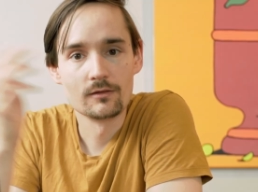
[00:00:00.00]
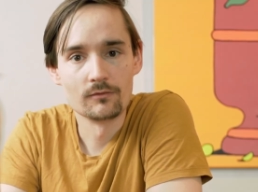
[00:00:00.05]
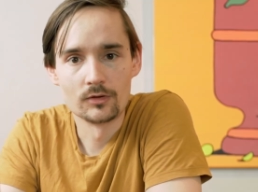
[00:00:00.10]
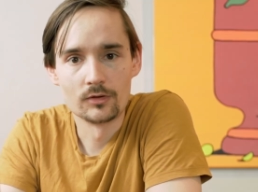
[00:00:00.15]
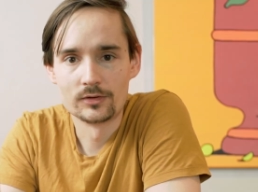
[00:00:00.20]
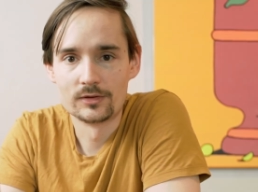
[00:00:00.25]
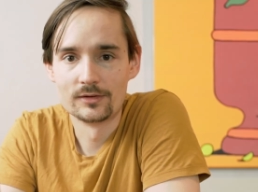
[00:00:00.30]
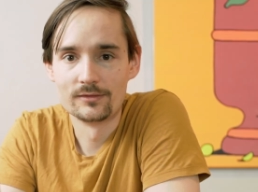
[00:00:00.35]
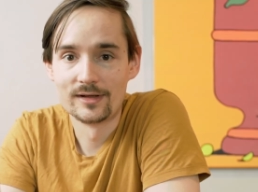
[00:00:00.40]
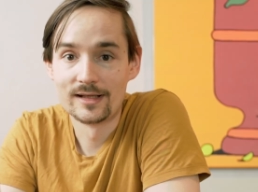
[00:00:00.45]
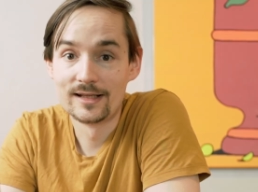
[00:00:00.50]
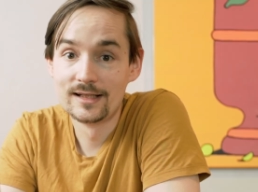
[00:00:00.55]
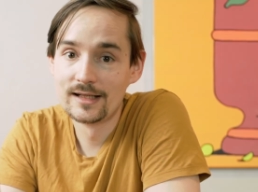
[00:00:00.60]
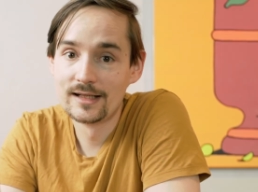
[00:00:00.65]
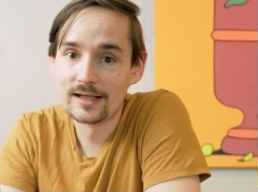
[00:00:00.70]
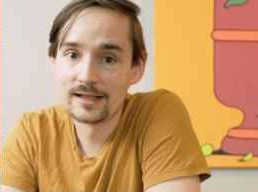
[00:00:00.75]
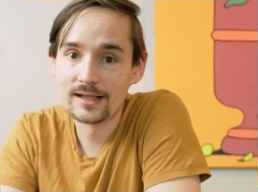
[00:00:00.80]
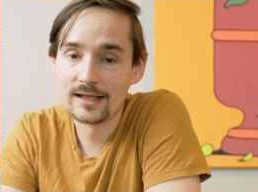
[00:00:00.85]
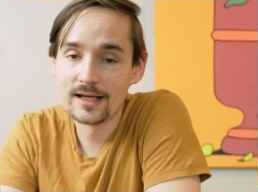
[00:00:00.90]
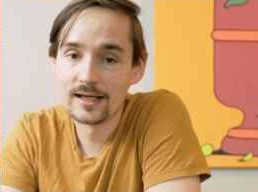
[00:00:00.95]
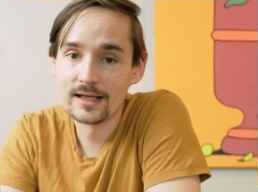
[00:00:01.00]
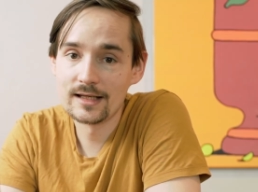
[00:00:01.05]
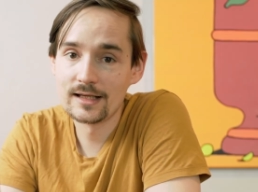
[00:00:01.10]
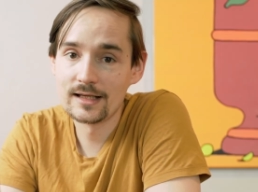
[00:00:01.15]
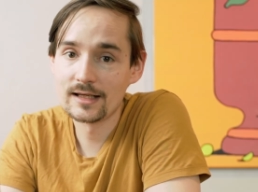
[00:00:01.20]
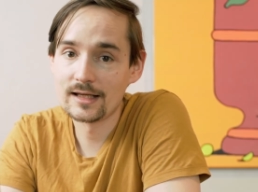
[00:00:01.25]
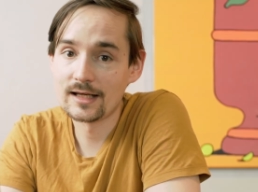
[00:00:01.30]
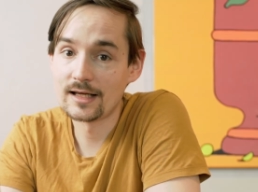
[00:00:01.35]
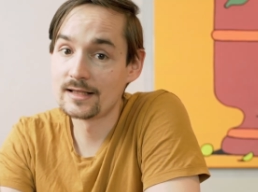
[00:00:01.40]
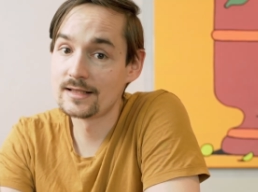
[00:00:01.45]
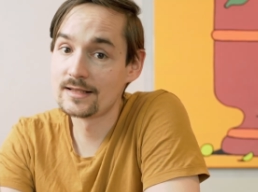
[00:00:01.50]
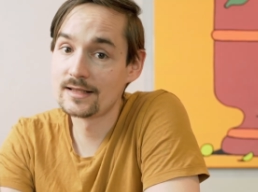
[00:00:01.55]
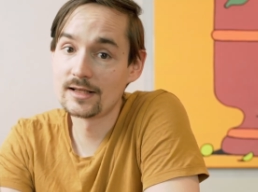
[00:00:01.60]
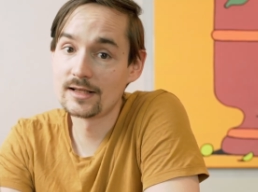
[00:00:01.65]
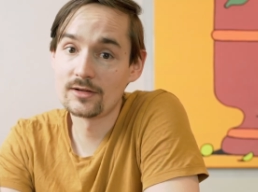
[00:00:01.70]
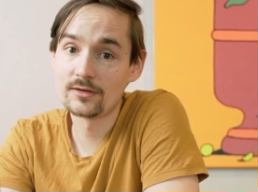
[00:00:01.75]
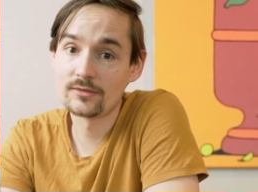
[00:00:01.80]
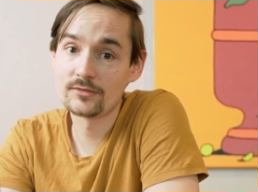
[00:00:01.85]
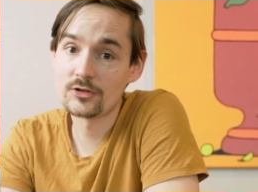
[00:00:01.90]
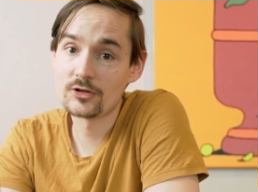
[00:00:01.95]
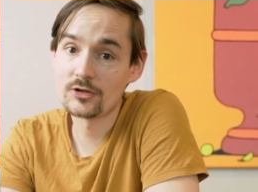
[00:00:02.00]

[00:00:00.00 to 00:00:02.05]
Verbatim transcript: Want a vanilla cake instead of